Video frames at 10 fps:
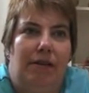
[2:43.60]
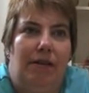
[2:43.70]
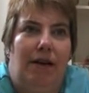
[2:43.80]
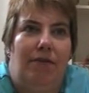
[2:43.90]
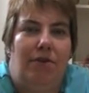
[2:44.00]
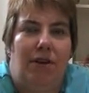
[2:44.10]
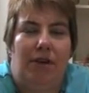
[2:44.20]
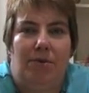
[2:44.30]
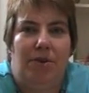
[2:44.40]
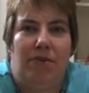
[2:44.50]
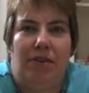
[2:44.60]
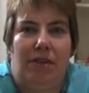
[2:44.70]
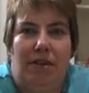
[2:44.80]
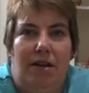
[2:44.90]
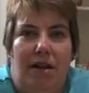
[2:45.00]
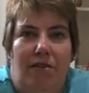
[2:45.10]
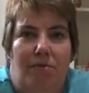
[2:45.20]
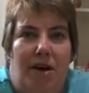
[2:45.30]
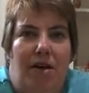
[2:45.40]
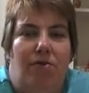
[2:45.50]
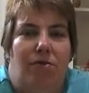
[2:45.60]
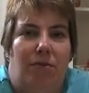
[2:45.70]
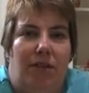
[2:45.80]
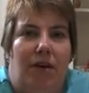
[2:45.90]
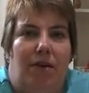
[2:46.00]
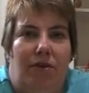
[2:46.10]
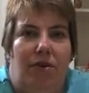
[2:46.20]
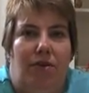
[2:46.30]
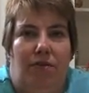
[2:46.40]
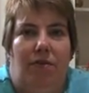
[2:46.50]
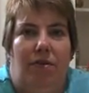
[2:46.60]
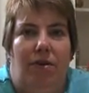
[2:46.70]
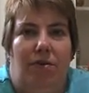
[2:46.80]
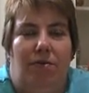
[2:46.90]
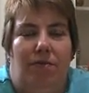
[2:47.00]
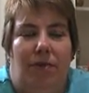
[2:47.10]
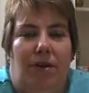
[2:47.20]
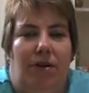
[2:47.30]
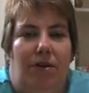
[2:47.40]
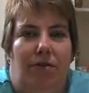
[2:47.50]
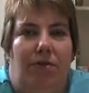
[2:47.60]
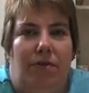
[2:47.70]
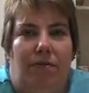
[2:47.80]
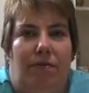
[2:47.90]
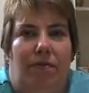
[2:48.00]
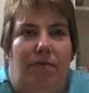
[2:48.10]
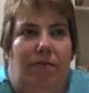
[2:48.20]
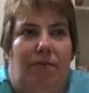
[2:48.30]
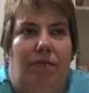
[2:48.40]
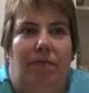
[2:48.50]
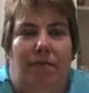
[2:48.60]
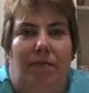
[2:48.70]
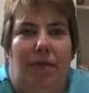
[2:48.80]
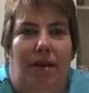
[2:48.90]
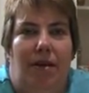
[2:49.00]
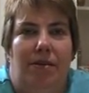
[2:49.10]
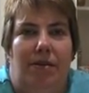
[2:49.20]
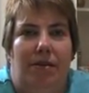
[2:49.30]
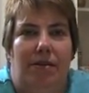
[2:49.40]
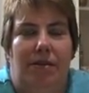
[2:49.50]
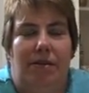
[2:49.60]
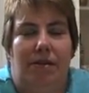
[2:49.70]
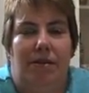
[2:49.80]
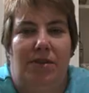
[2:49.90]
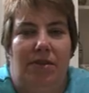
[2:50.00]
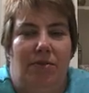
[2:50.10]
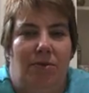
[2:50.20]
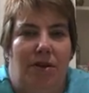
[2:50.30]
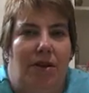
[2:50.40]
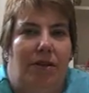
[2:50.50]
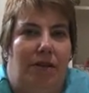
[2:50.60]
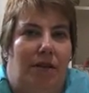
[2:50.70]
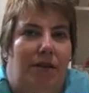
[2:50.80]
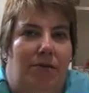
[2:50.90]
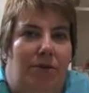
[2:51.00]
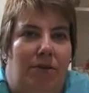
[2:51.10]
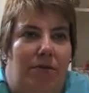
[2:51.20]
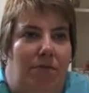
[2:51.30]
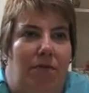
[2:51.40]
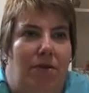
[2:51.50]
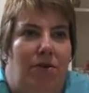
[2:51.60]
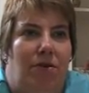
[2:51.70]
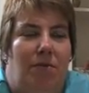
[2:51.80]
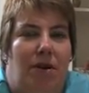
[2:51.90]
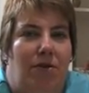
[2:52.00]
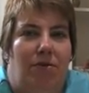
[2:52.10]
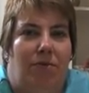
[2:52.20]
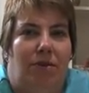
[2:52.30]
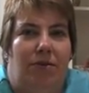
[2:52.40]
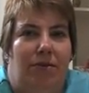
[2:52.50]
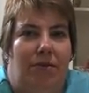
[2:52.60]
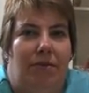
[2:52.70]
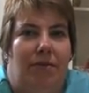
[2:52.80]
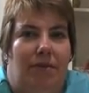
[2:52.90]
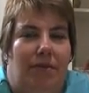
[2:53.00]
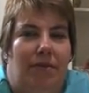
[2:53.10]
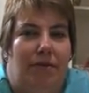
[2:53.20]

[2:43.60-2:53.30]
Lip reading: I've not experienced it in any of my homes. I have heard of cases the same as everybody else has, but not in my homes, no. And